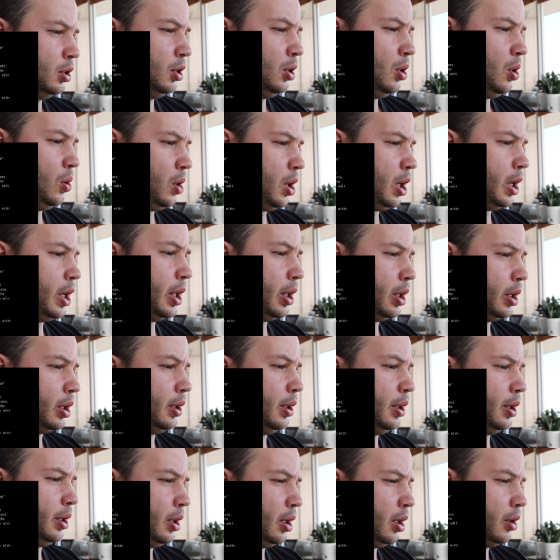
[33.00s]
Okay,
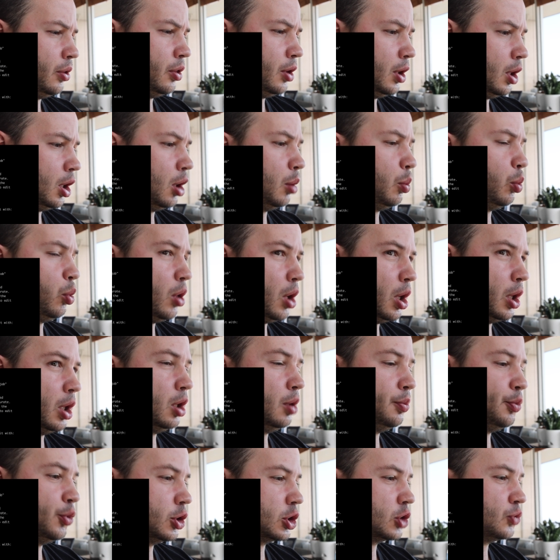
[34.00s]
I think I'm ready to
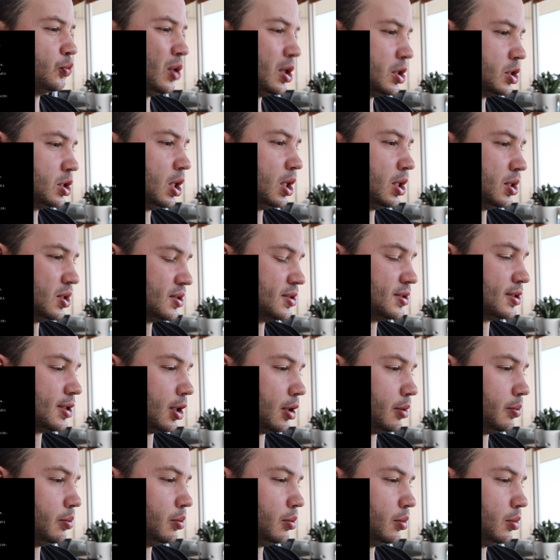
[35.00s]
push my changes
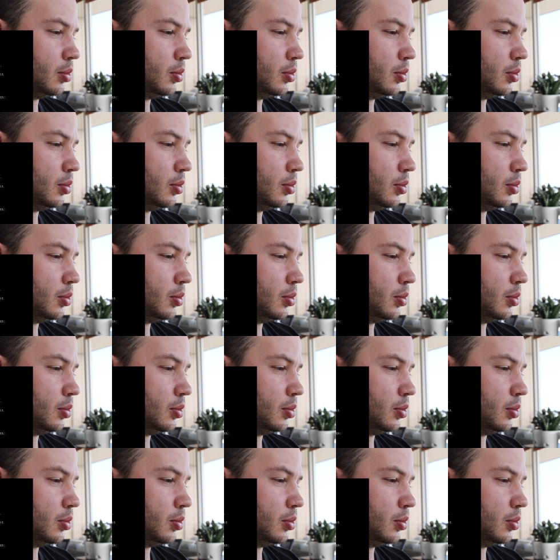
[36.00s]
up.